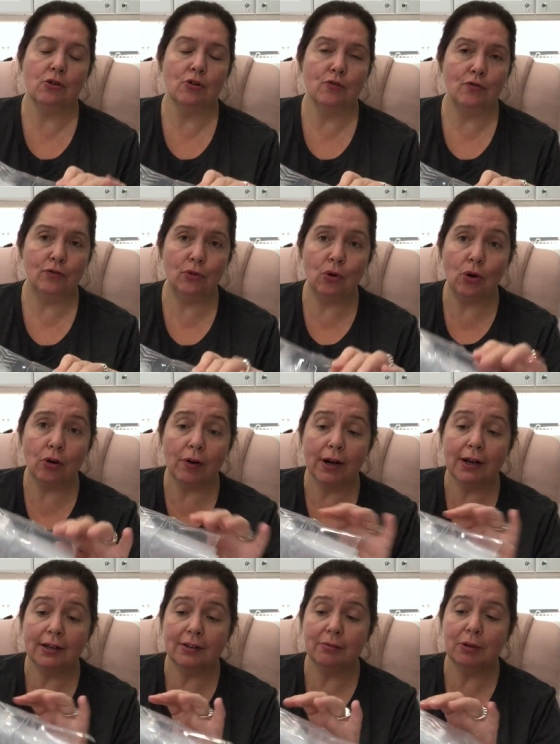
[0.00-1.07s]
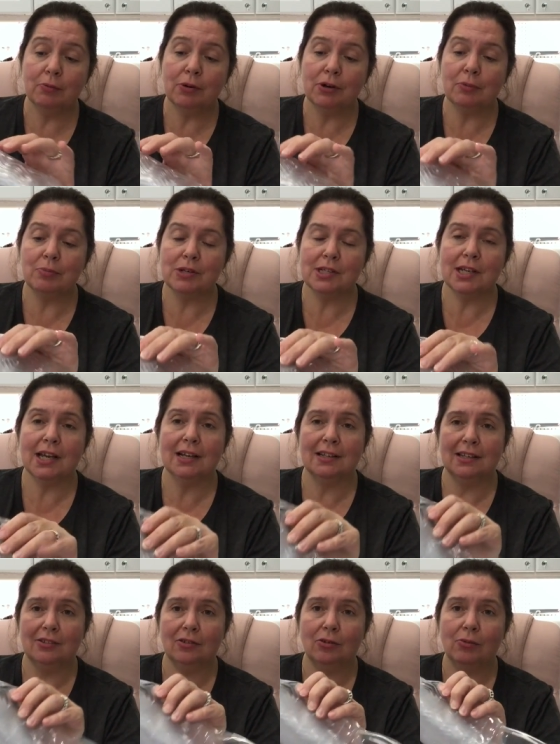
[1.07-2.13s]
or flooring that we want to
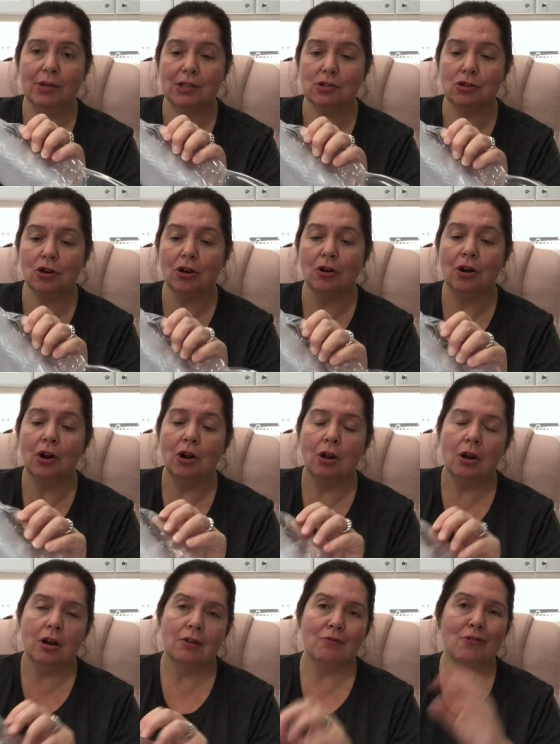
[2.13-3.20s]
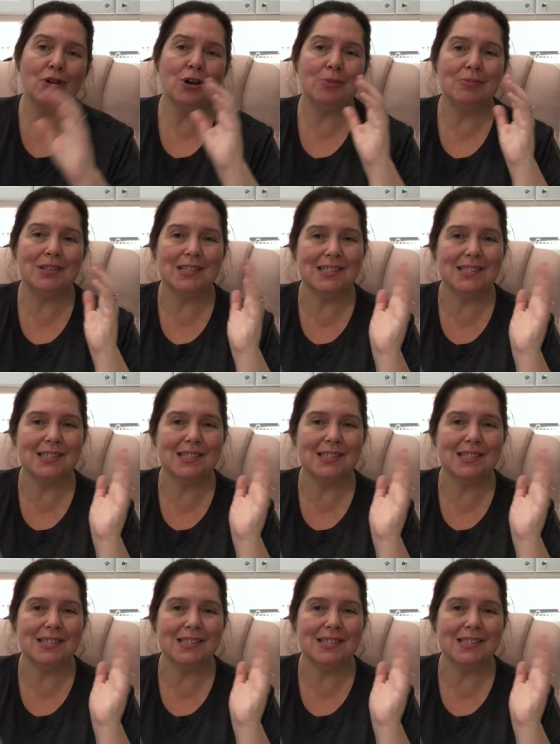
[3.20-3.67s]
protect in the winter from the